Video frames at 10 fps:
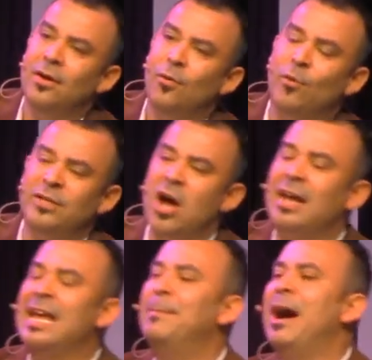we're
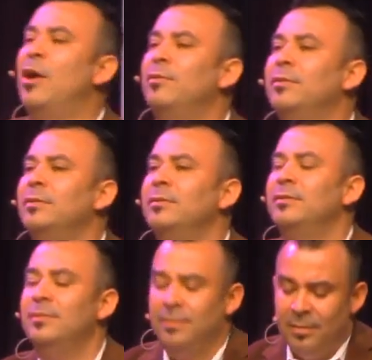talking about
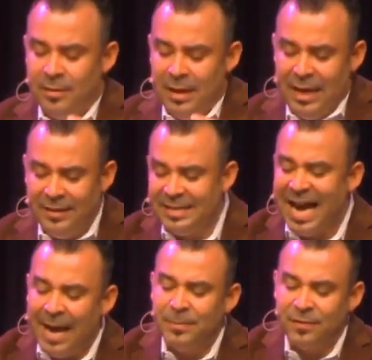the
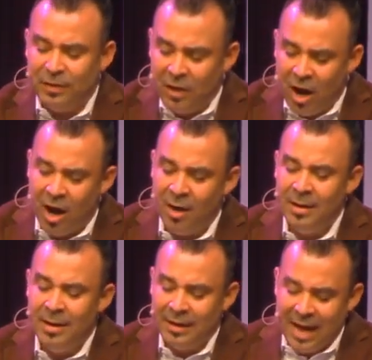times of the law.
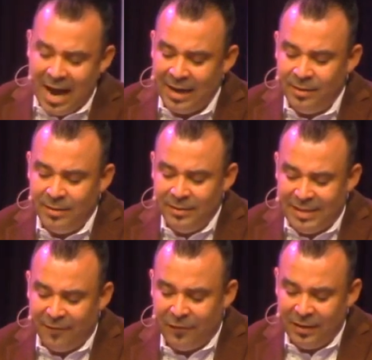God
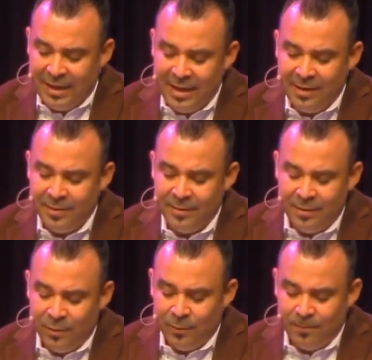definitely
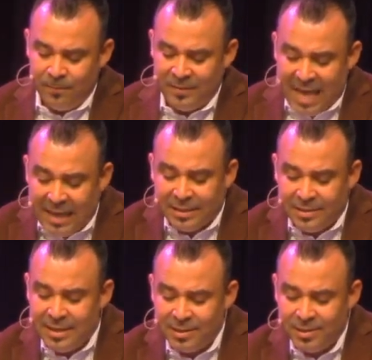takes
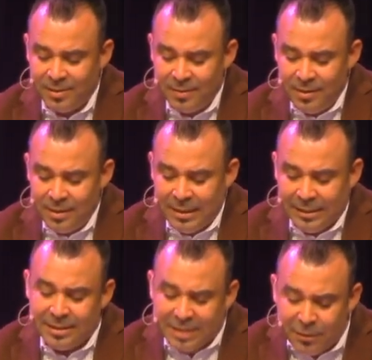this
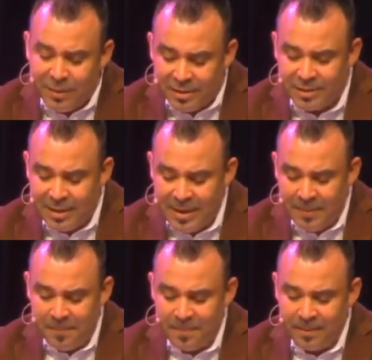seriously.
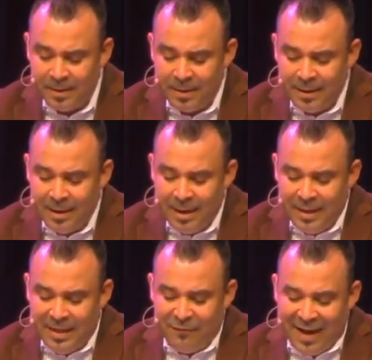
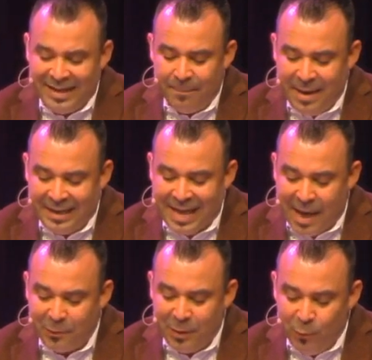They find a man
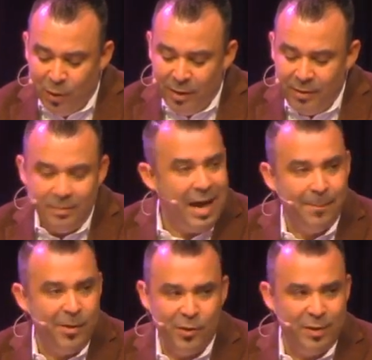gathering wood, not
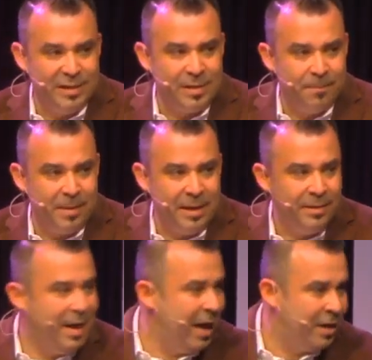murdering somebody,
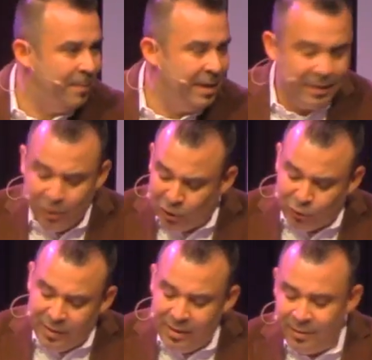not committing
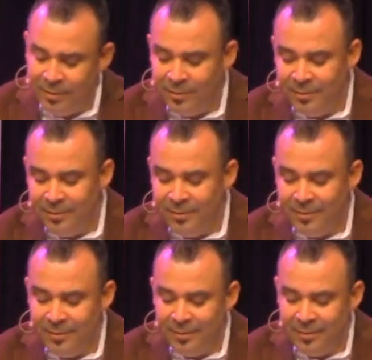adultery,
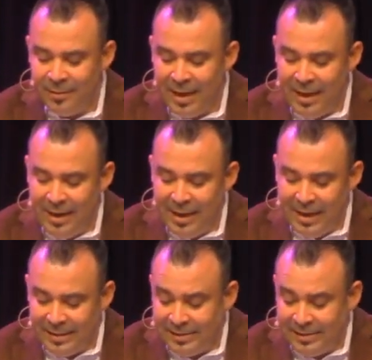and, and it